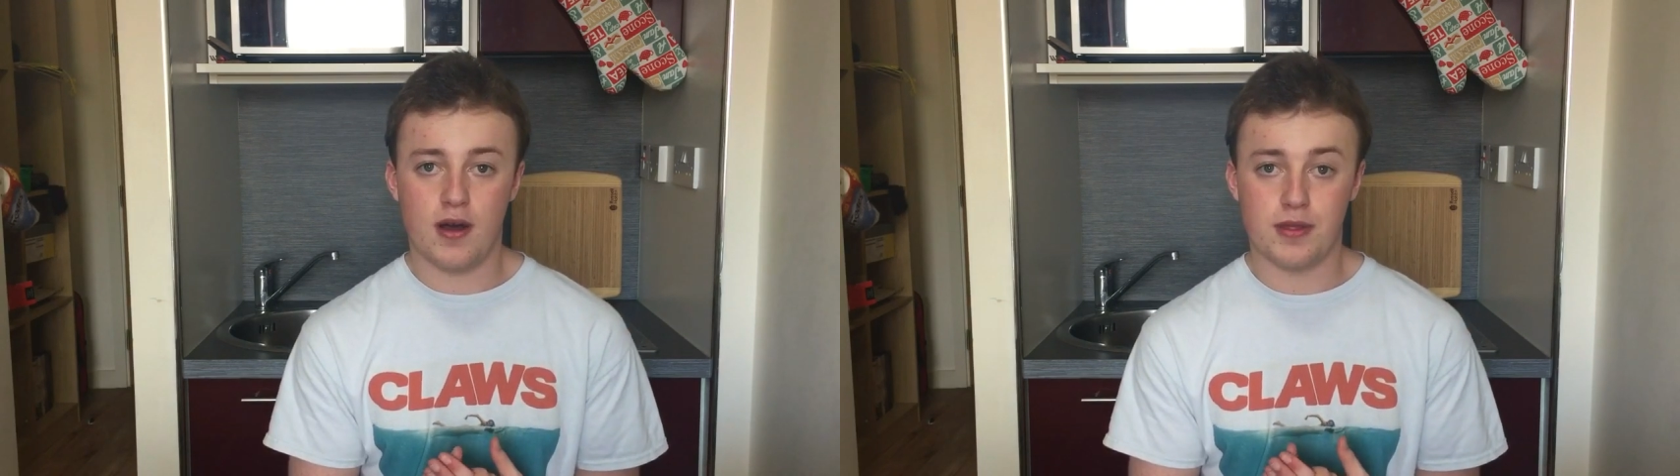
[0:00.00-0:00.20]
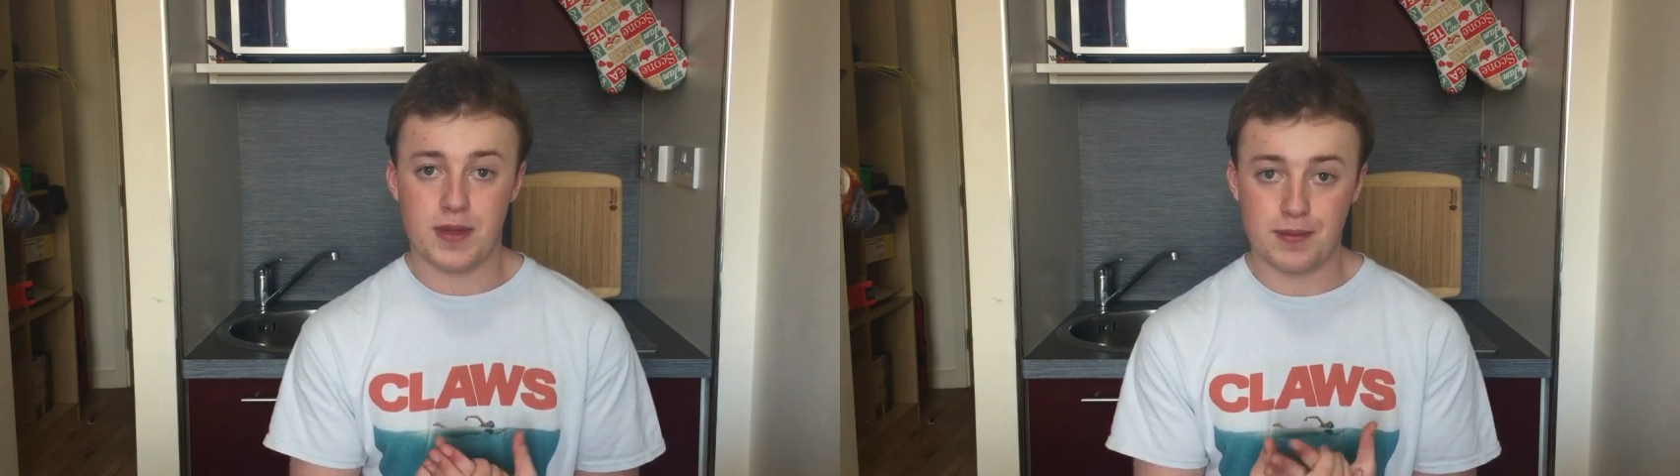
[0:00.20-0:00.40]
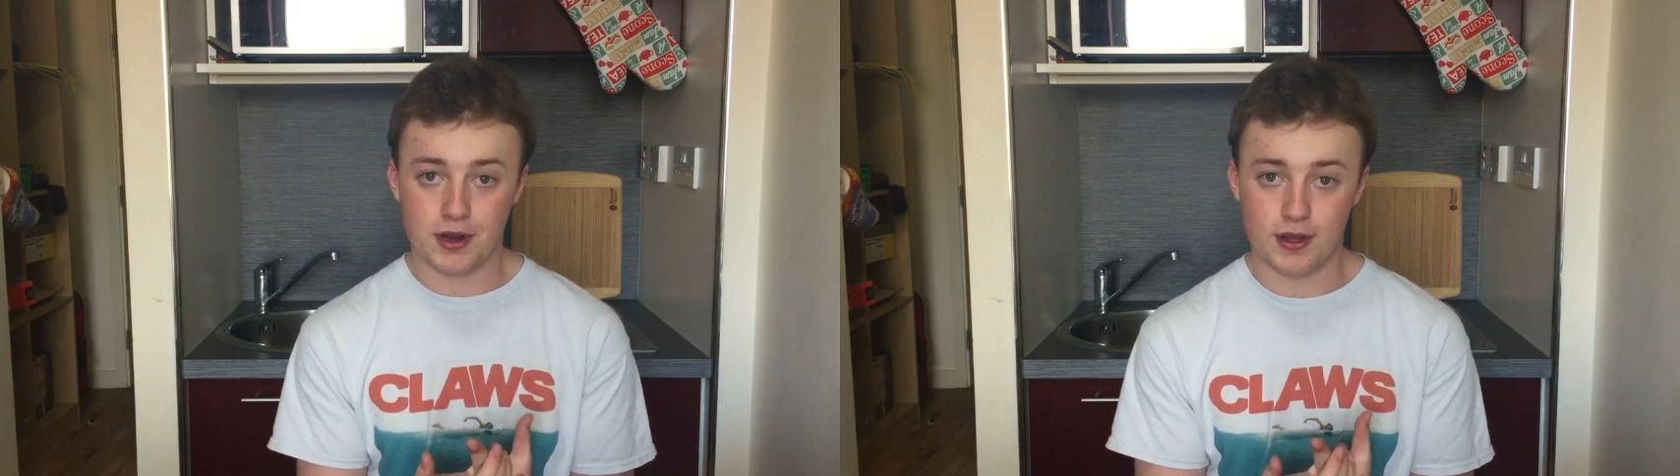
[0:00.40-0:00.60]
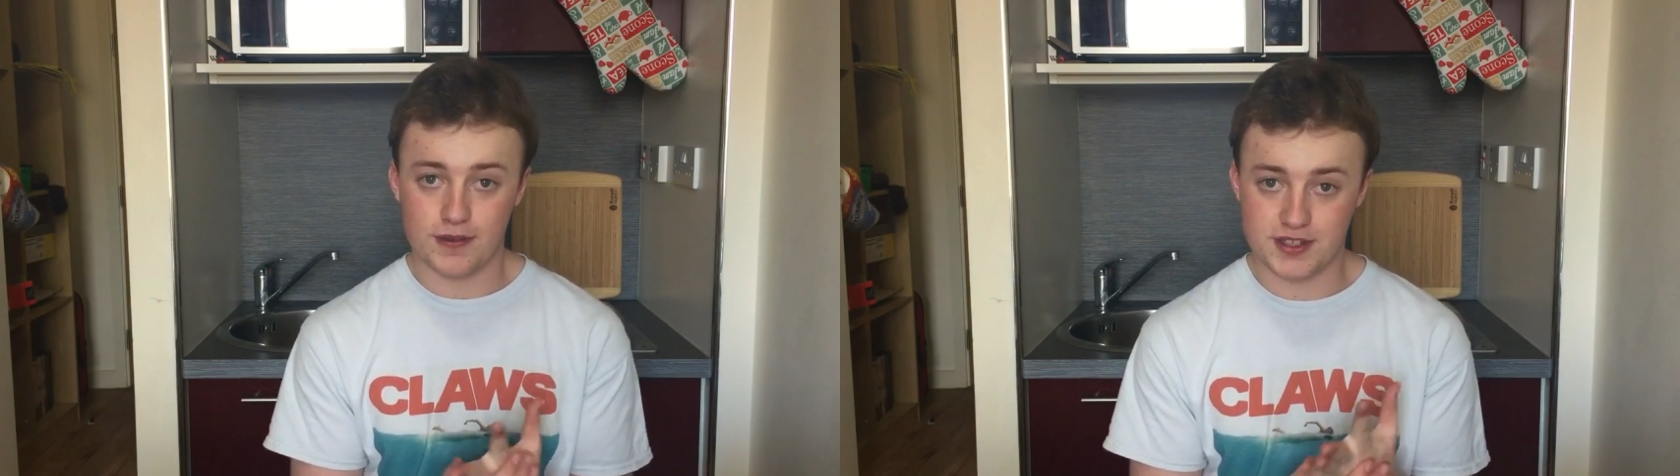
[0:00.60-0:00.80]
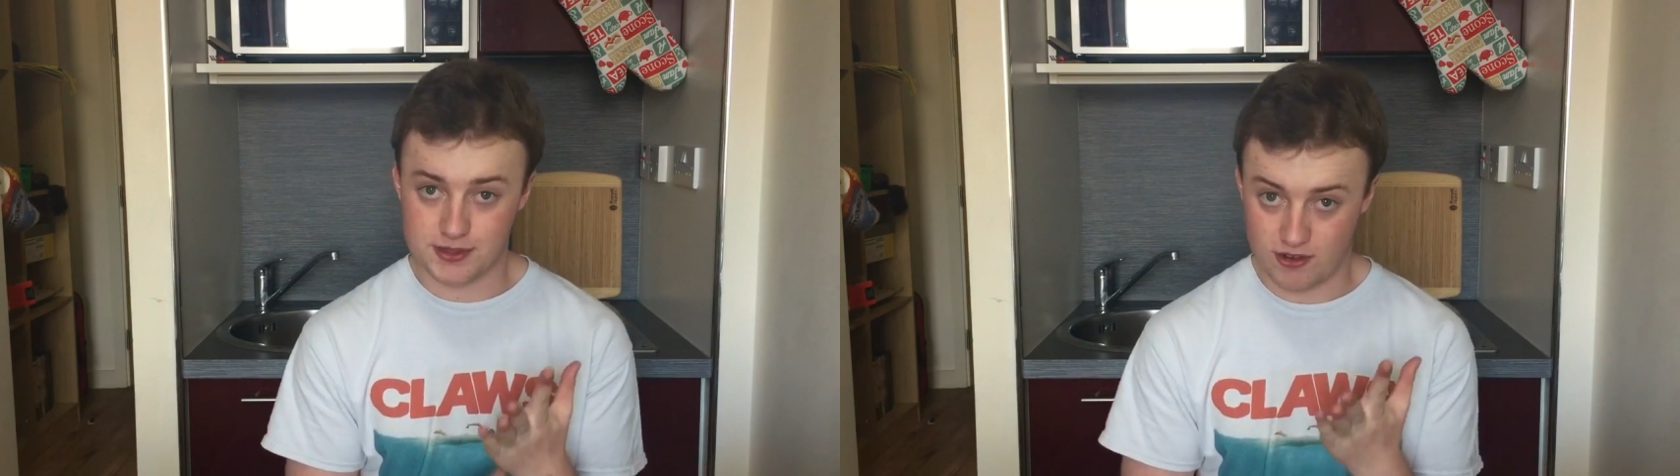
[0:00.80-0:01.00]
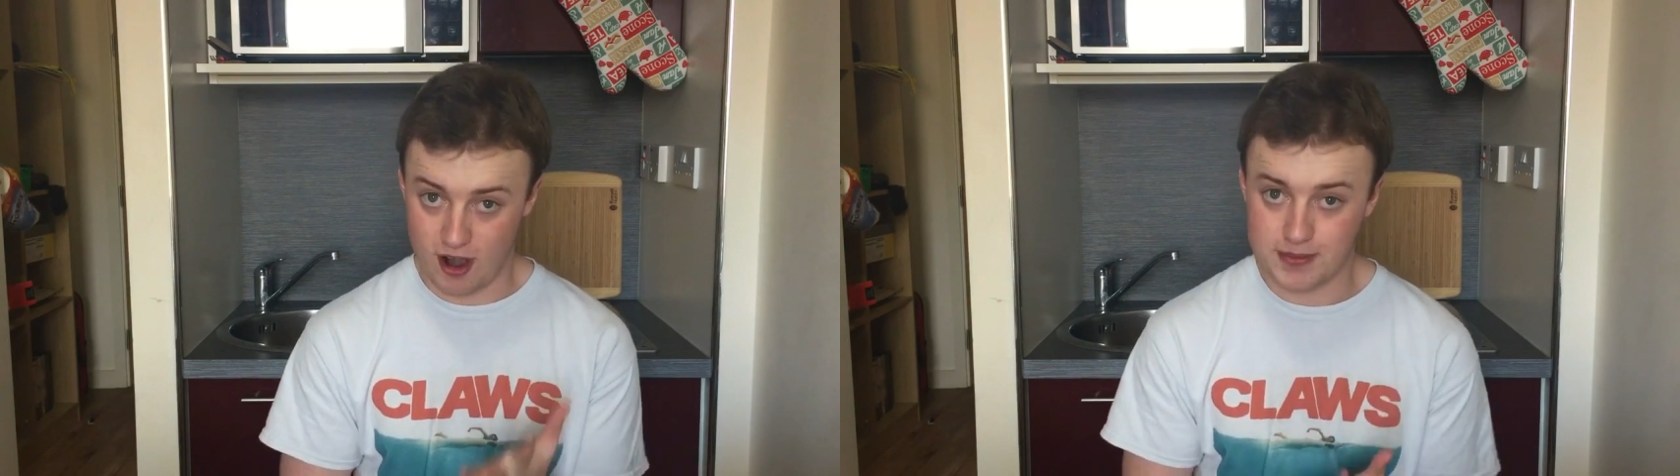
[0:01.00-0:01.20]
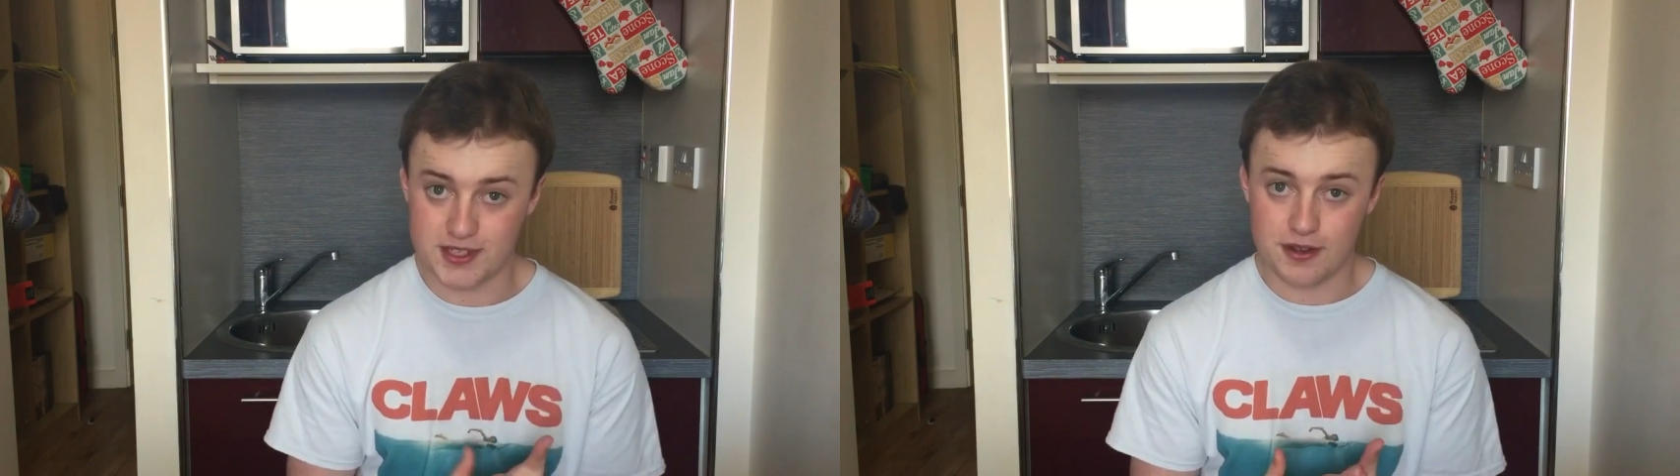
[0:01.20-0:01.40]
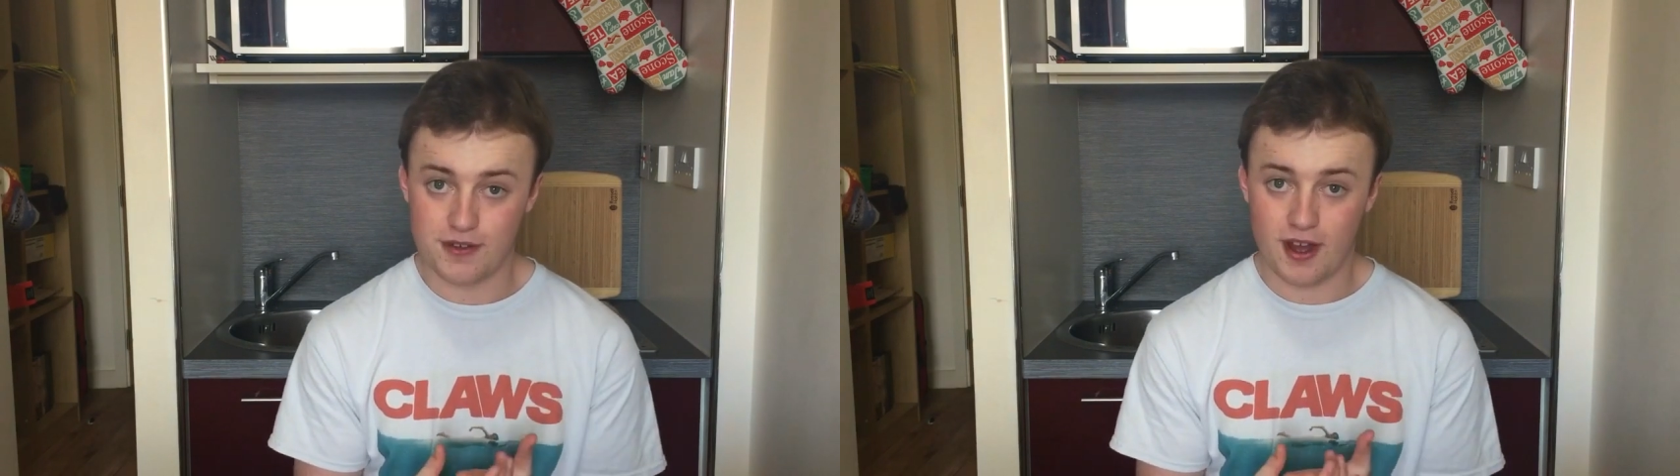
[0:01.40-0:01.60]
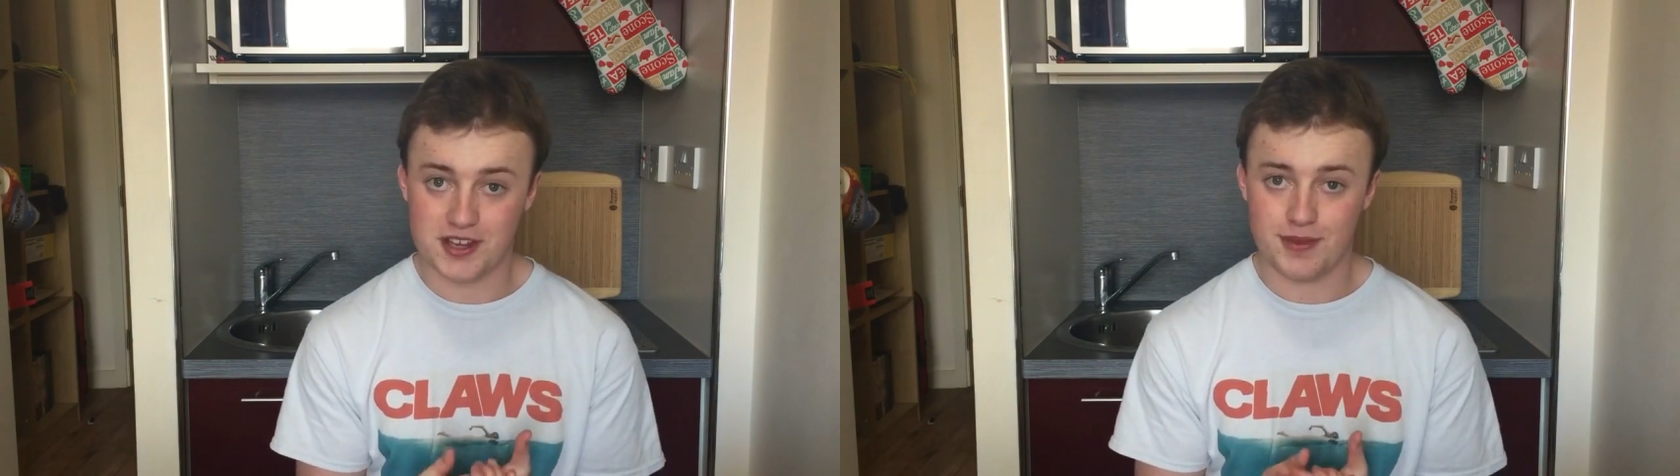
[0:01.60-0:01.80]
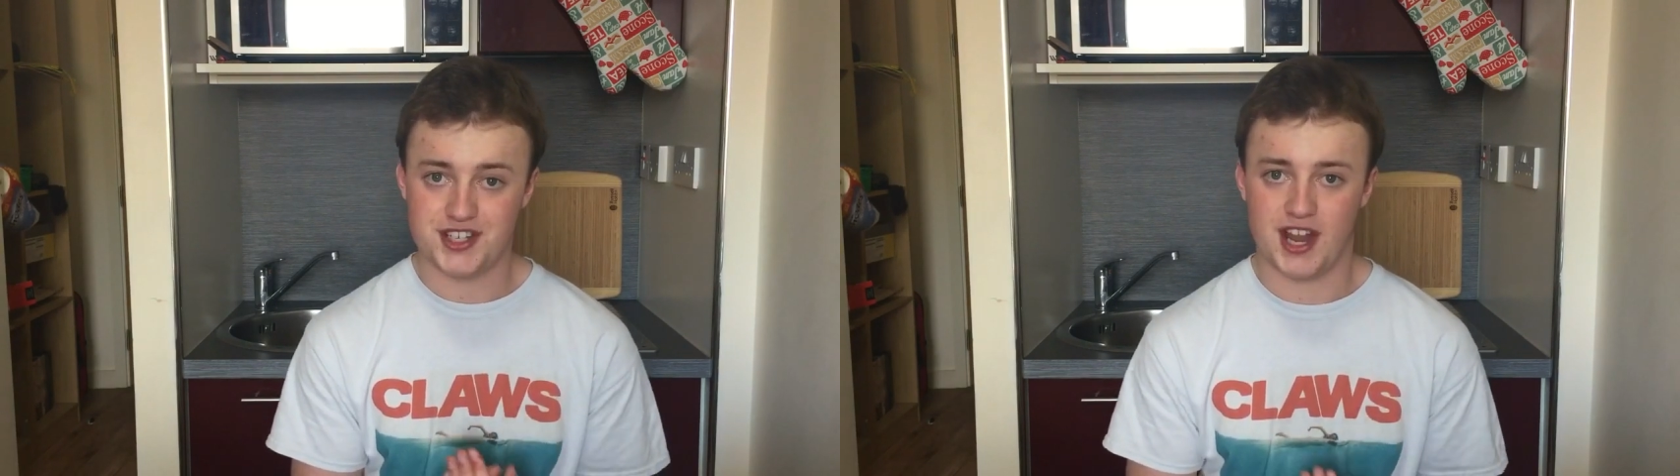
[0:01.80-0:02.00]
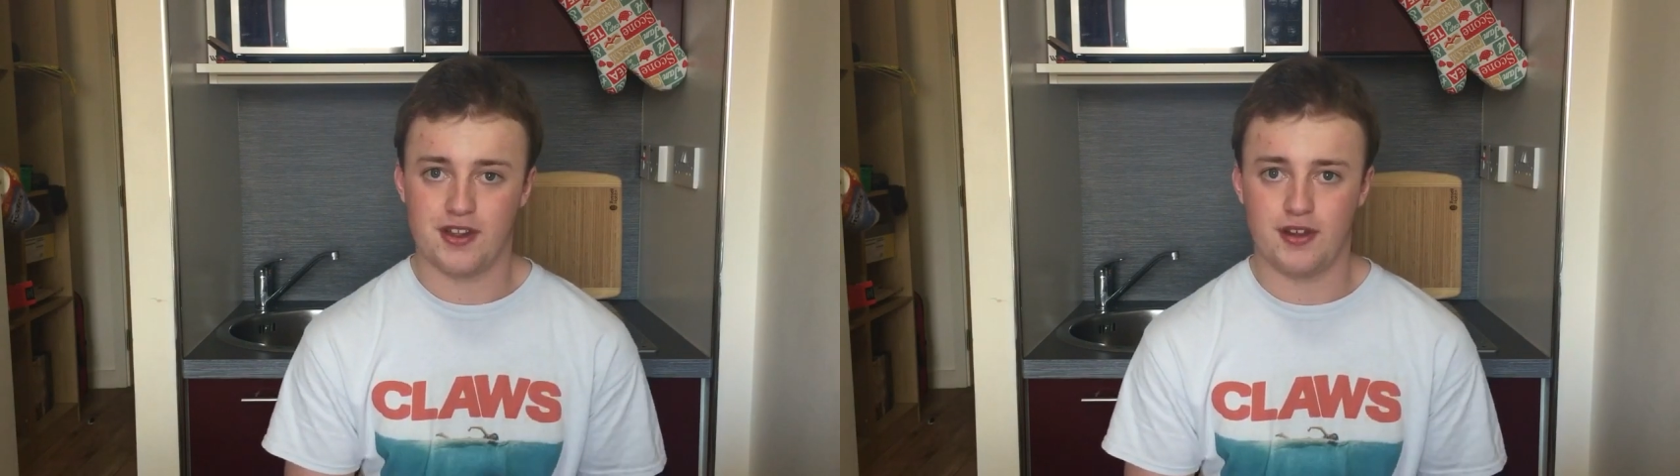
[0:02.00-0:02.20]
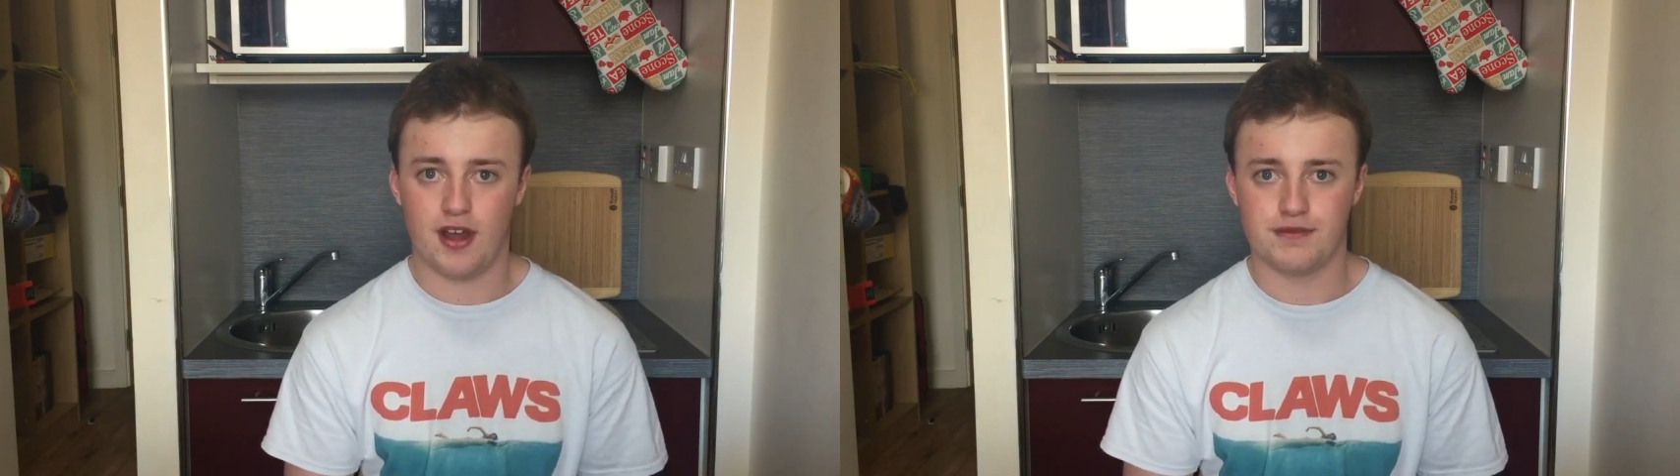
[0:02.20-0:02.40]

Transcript: the people who have subscribed so far to my channel.